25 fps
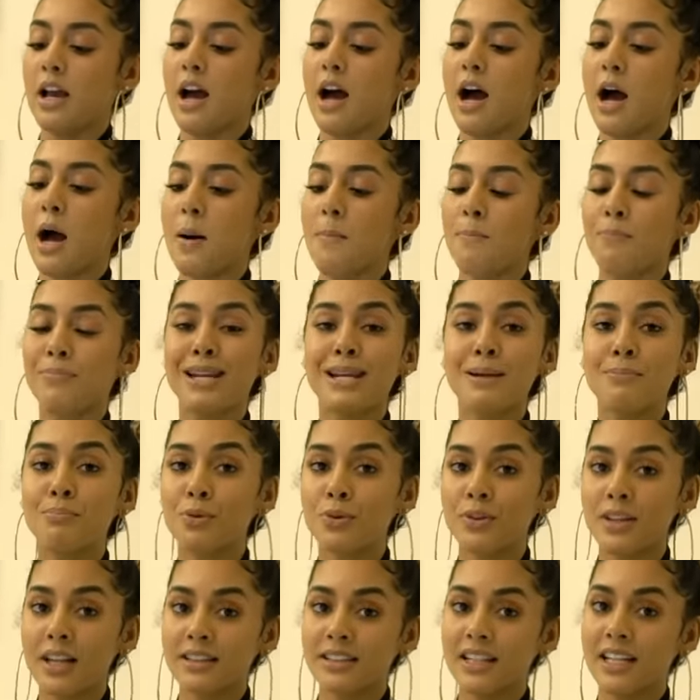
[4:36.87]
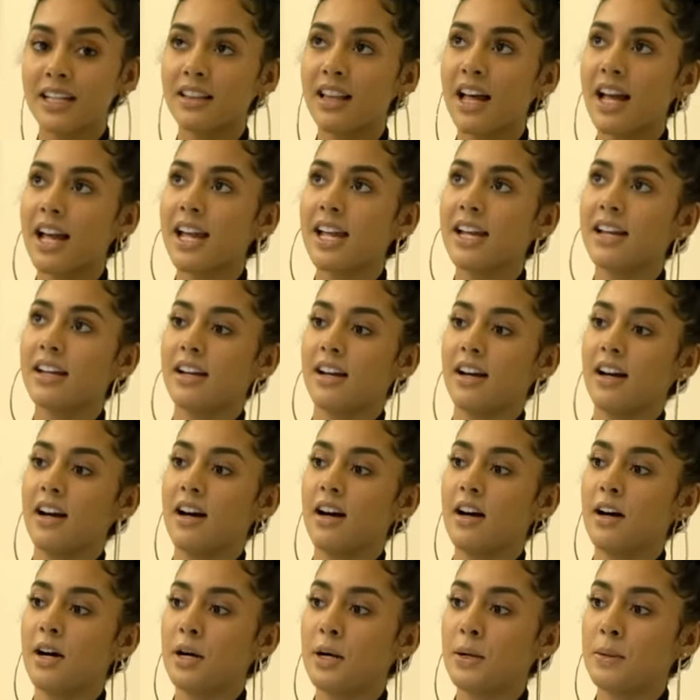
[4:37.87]
um, people that they like,
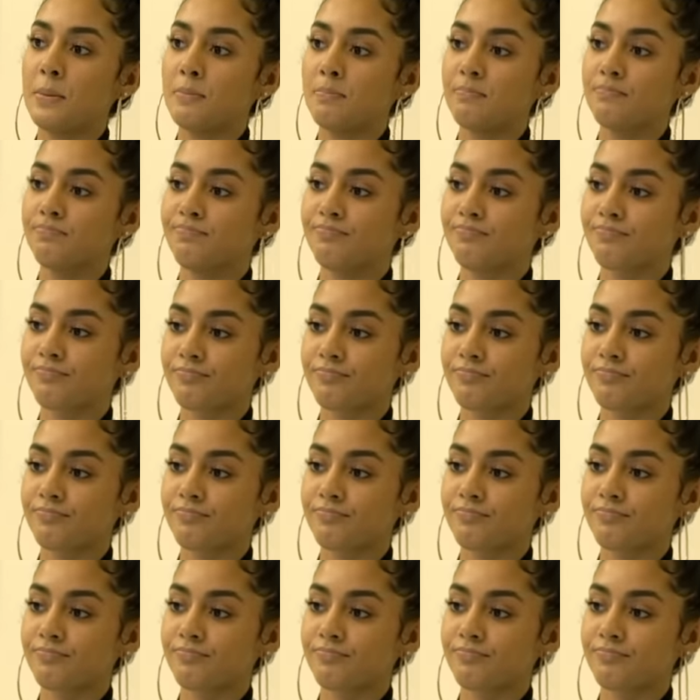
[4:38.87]
um,